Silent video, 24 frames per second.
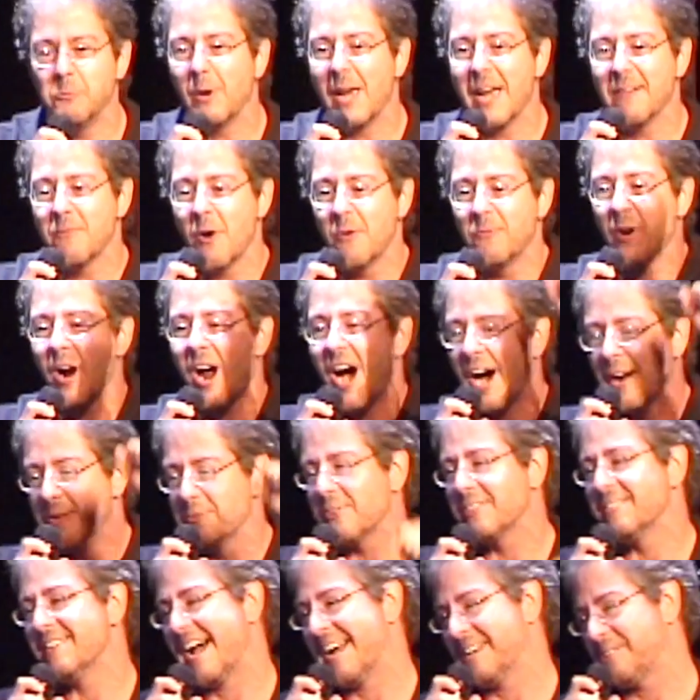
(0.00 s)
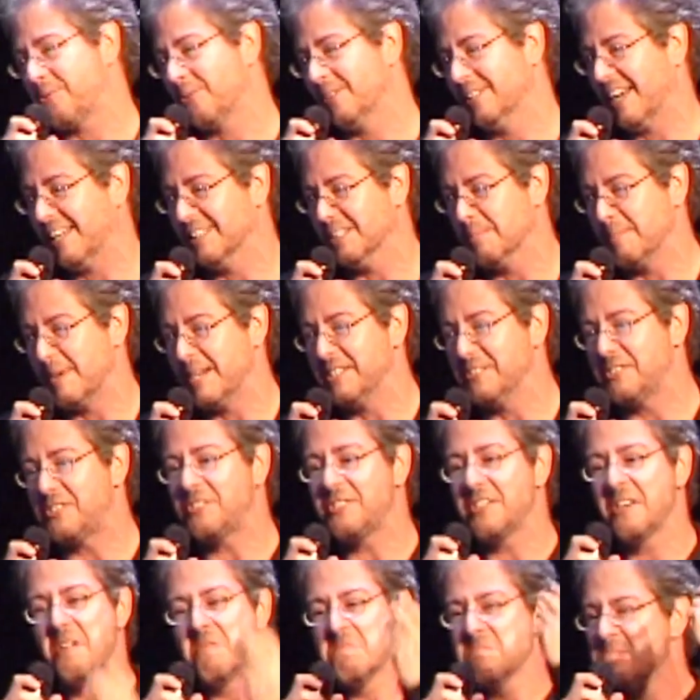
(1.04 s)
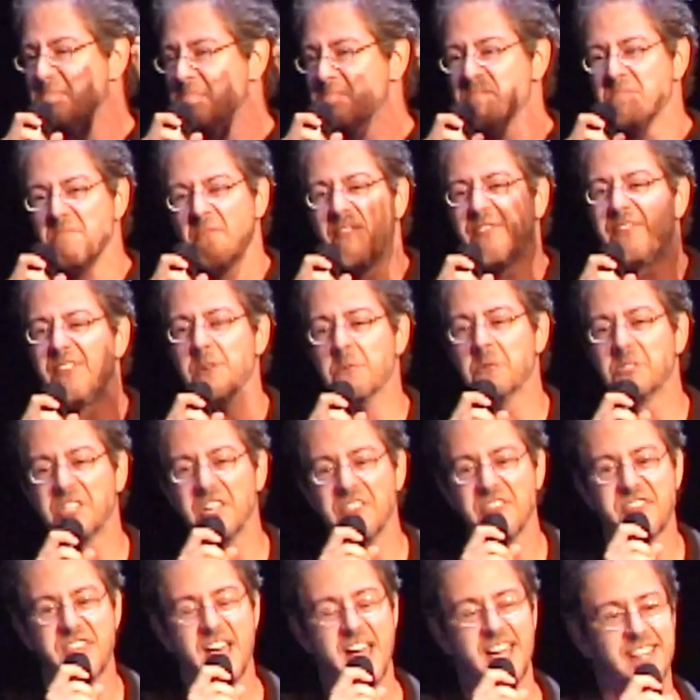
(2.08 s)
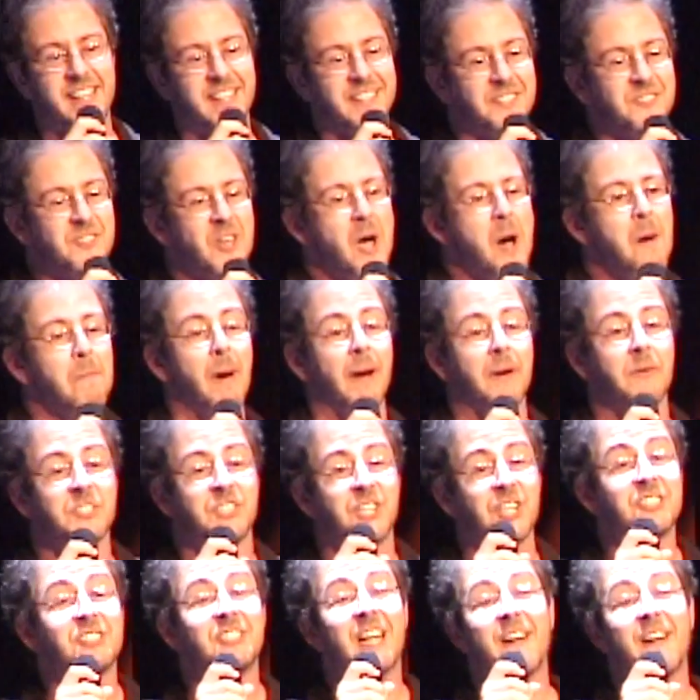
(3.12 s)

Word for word: We have over one hundred natural elements, few synthetics, but just